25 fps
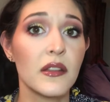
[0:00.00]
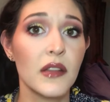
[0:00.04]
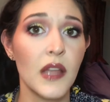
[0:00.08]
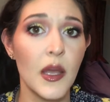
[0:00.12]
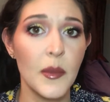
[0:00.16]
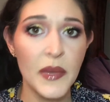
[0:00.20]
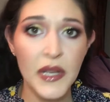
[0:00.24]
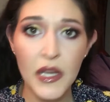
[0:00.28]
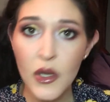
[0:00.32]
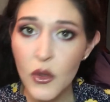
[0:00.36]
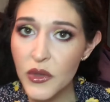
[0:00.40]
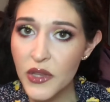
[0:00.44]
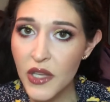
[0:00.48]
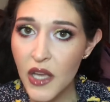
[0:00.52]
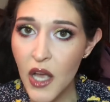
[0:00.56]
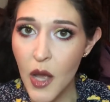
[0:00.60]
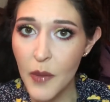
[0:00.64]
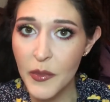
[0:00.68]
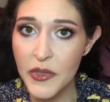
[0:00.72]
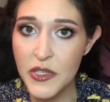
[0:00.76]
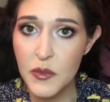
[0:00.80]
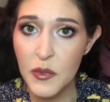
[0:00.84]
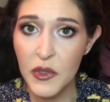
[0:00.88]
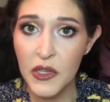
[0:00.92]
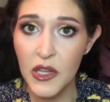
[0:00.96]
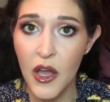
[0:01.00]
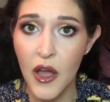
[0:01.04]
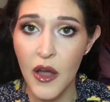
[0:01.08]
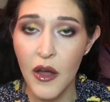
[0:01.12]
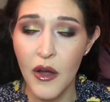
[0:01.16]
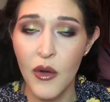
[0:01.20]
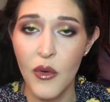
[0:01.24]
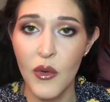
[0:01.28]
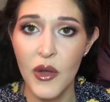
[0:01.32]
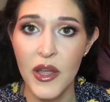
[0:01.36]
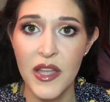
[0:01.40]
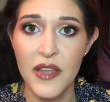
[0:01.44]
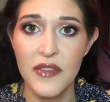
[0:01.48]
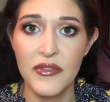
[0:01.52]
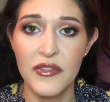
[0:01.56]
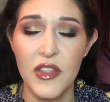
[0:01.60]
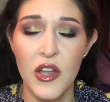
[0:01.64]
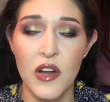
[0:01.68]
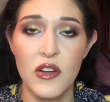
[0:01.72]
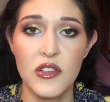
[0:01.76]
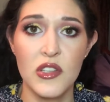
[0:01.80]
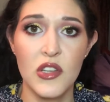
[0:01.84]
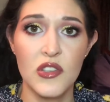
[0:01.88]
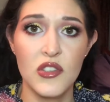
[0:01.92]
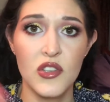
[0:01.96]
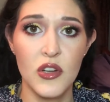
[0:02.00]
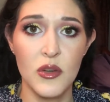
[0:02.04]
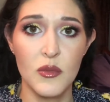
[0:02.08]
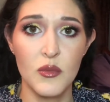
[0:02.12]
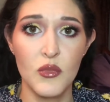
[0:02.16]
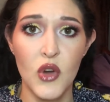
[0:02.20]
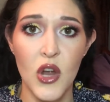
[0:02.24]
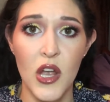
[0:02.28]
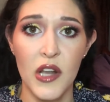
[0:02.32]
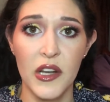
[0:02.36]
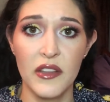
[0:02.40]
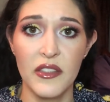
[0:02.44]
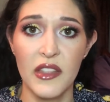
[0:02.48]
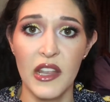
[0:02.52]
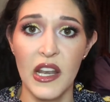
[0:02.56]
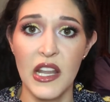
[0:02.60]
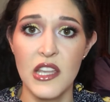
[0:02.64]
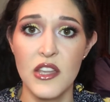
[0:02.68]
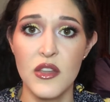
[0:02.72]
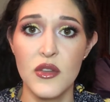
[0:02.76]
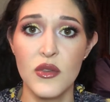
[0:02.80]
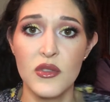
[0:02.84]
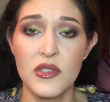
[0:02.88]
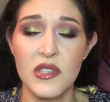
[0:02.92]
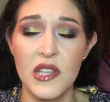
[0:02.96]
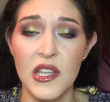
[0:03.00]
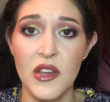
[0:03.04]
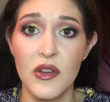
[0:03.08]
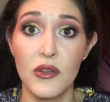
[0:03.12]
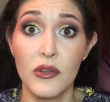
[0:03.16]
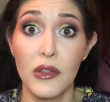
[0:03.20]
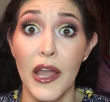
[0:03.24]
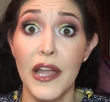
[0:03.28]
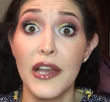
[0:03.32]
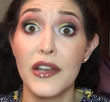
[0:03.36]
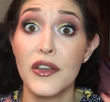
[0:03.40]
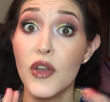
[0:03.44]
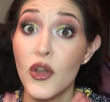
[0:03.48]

Let me know in the comments below if there's a certain product that I use that you're like,